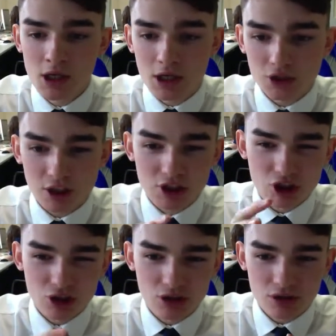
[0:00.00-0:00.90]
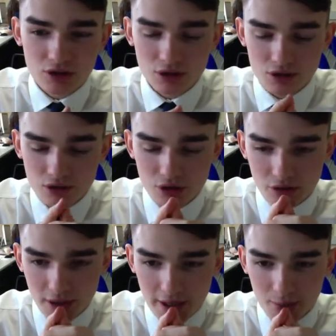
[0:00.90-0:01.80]
and changed to
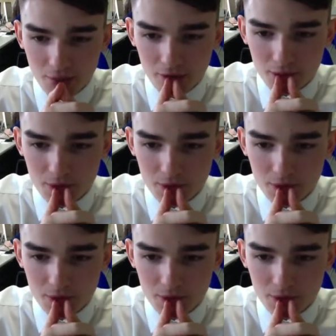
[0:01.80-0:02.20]
create a product.